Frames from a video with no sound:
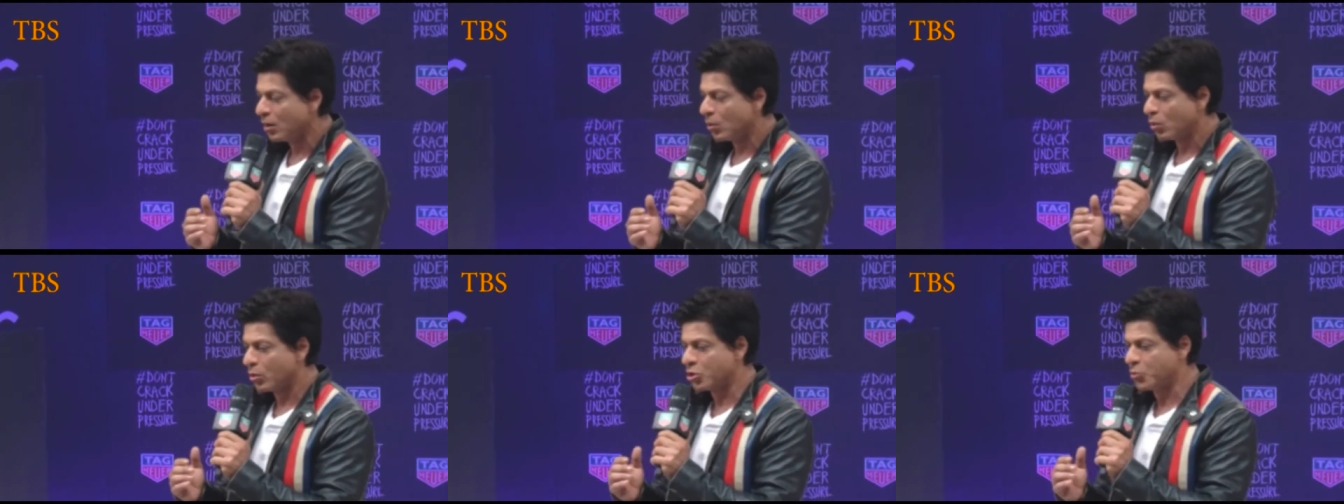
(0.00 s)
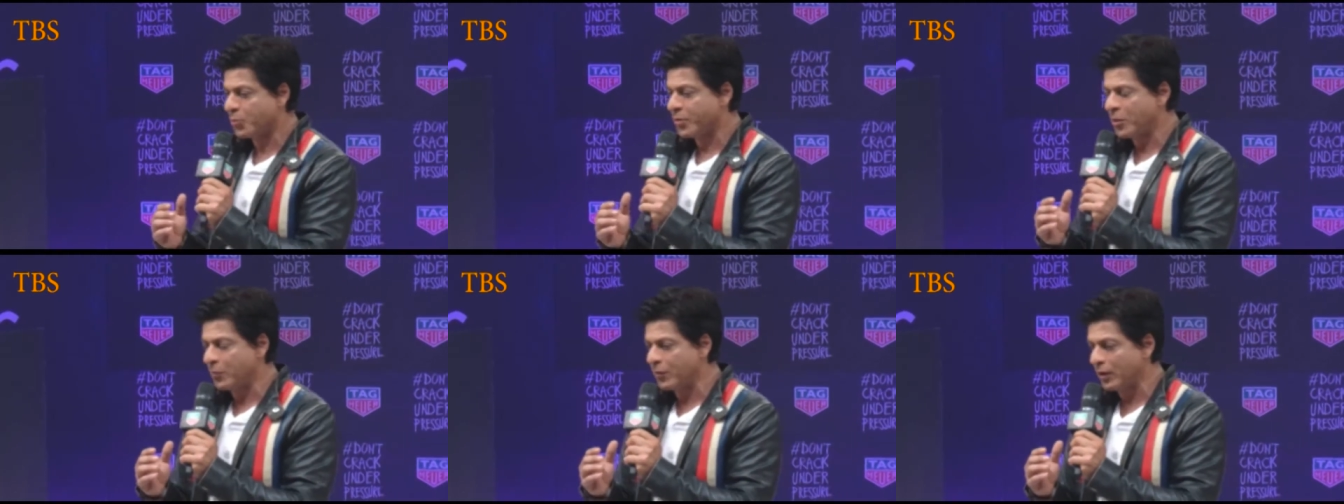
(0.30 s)

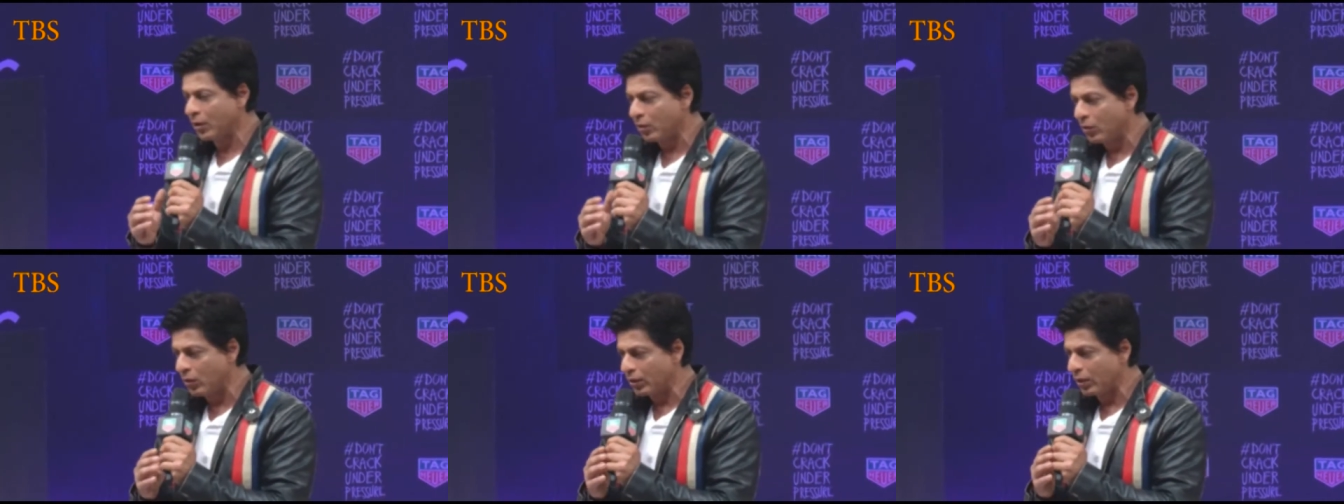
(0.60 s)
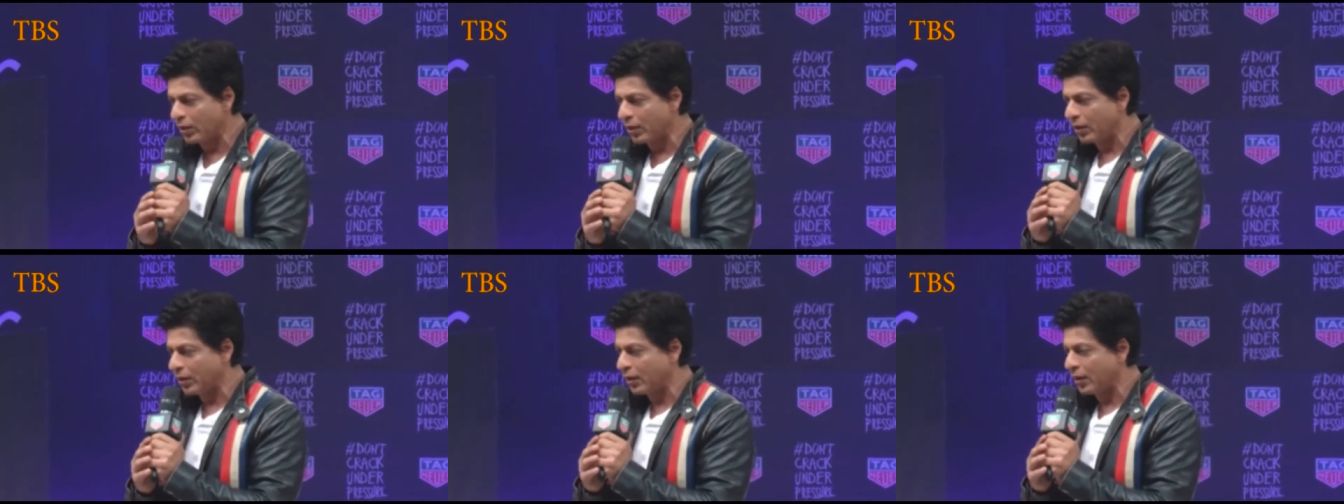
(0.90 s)
which people
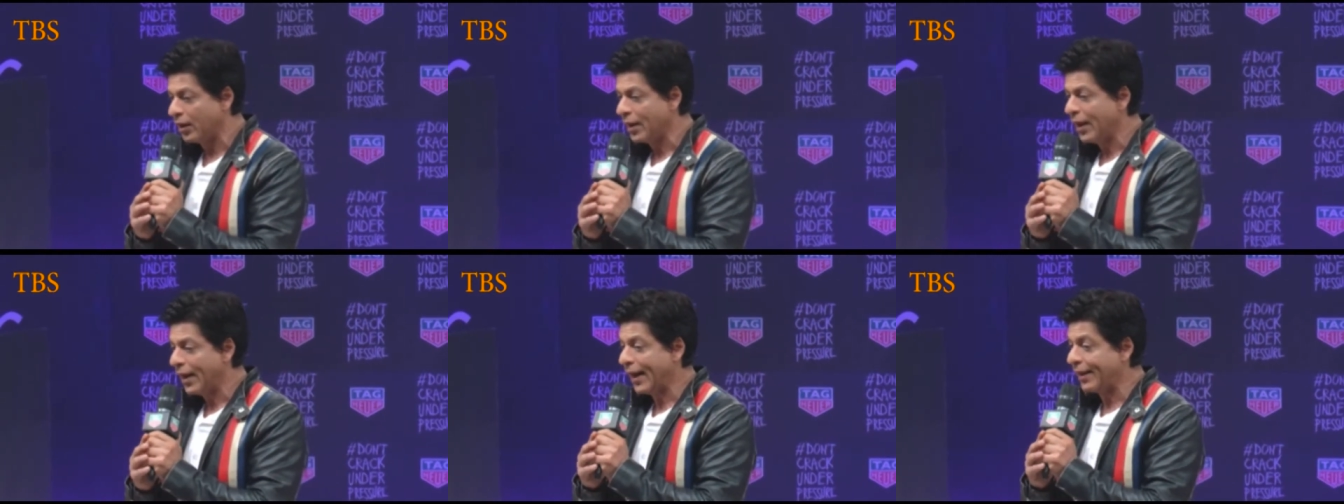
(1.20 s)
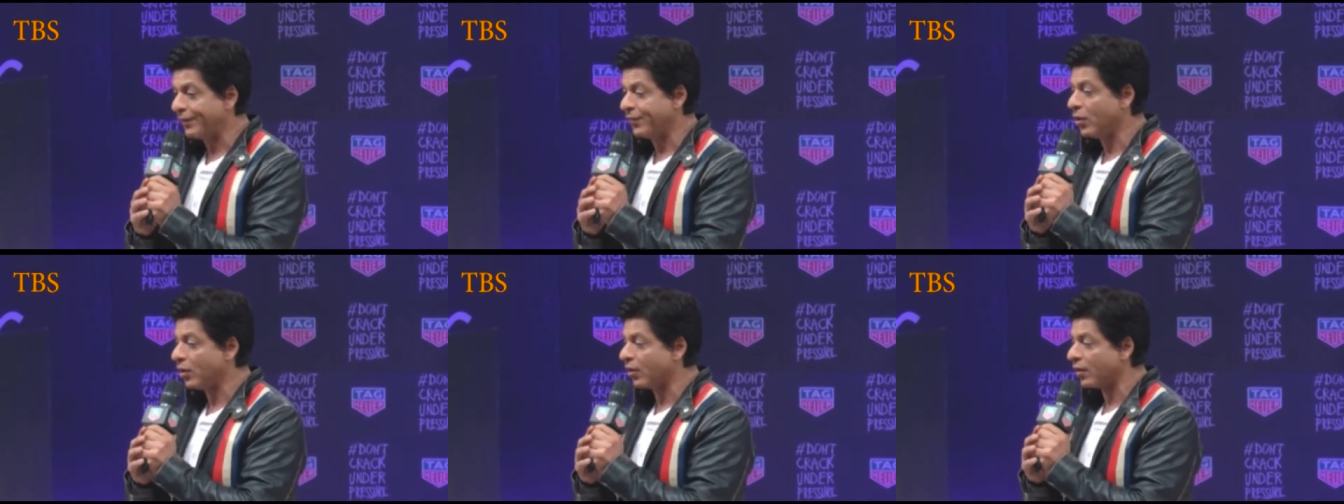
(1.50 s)
don't
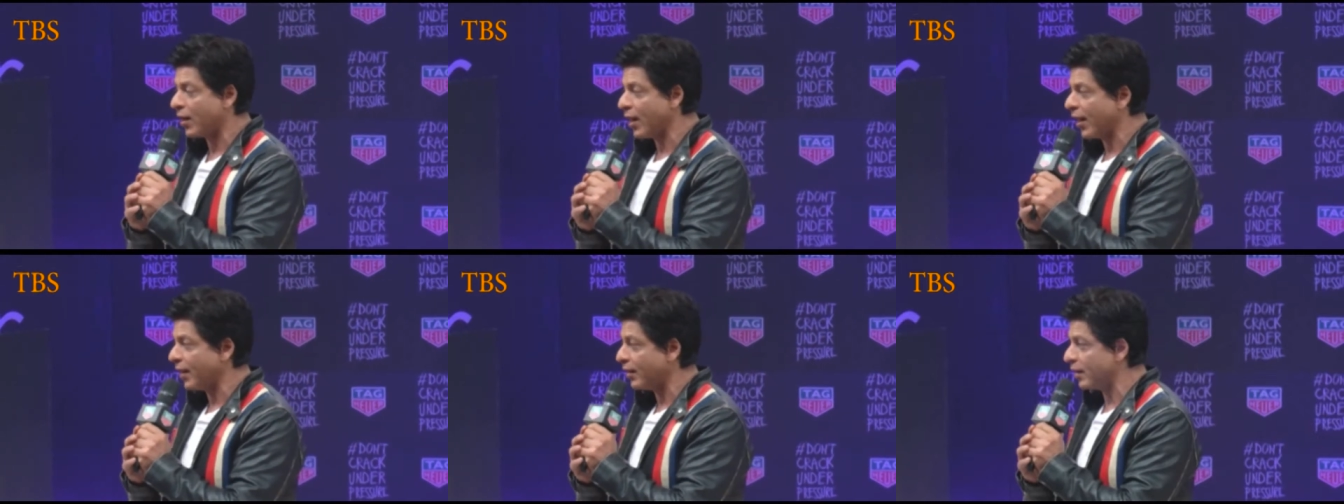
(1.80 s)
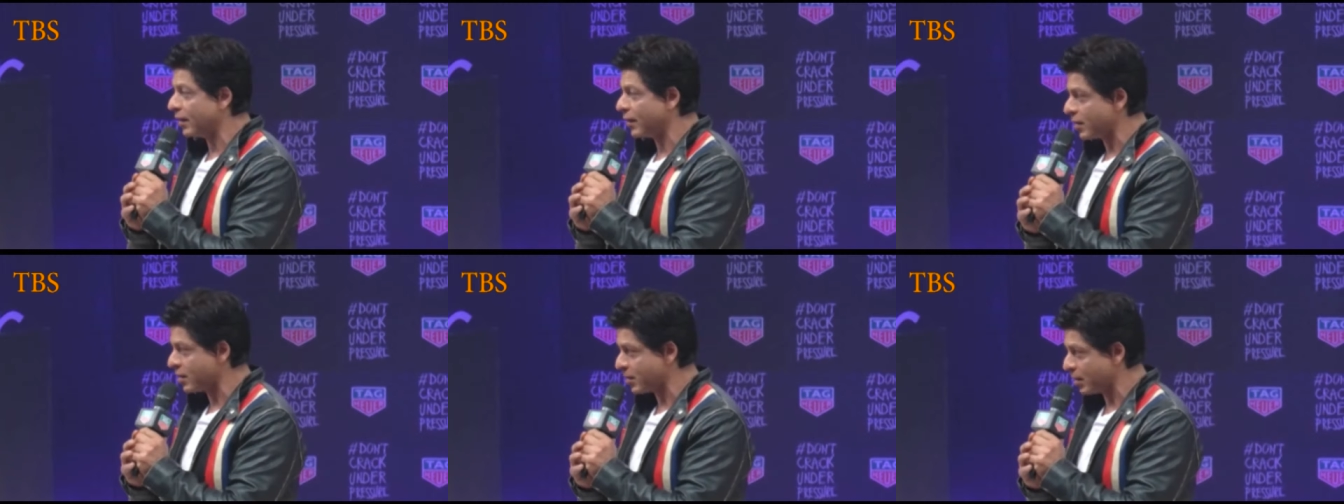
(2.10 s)
have not tried
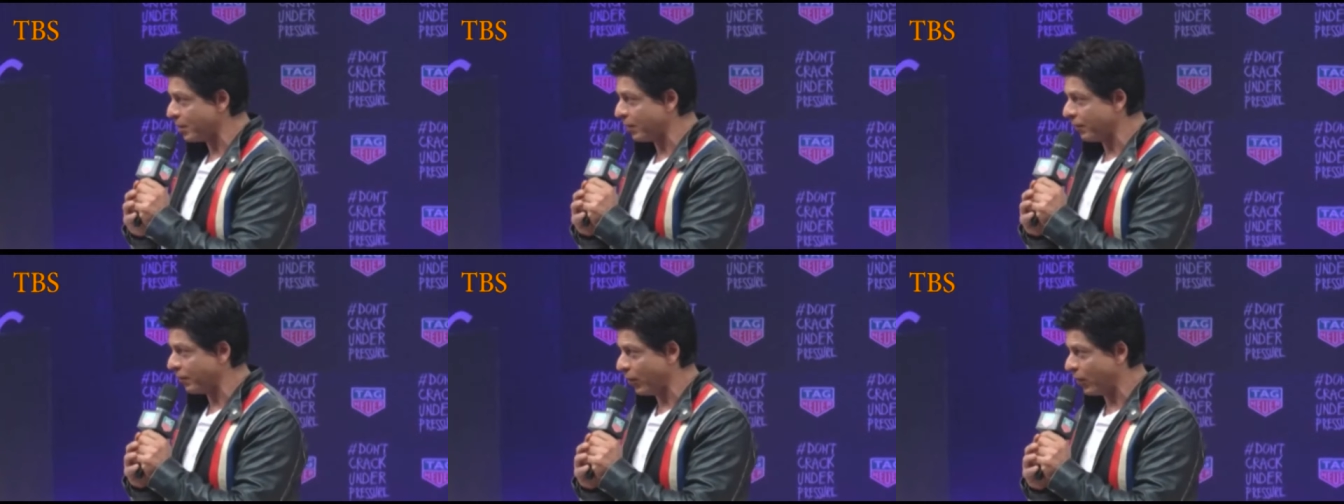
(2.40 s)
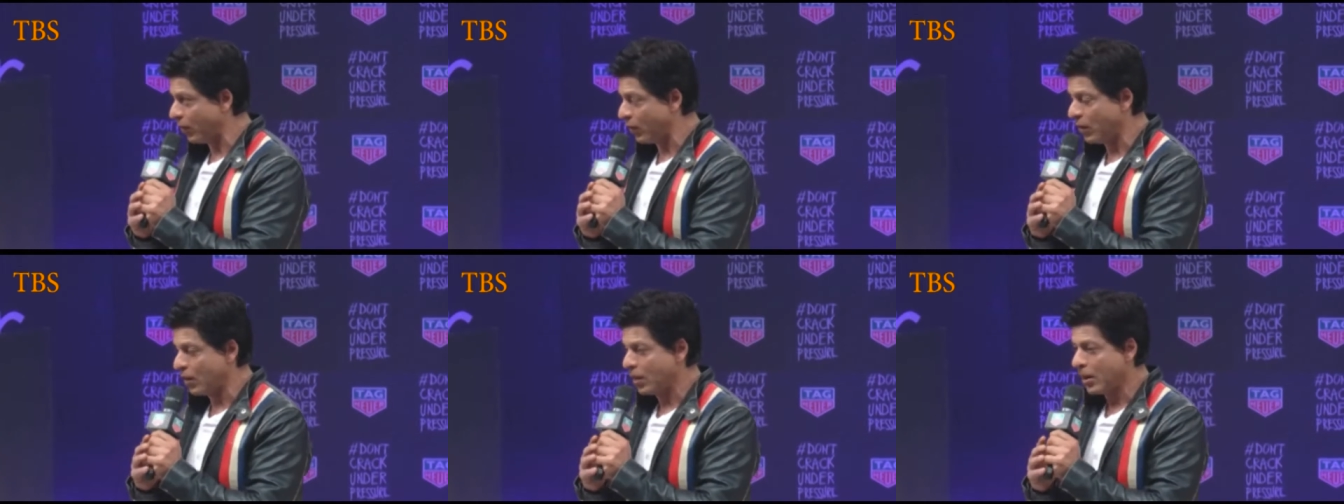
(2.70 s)
and tested
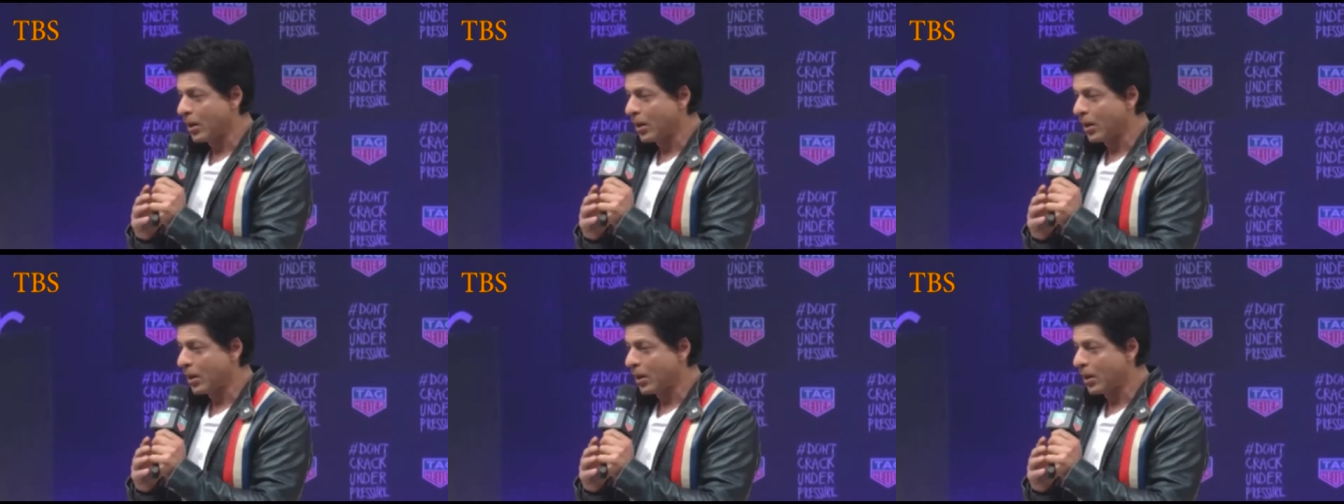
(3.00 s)
before,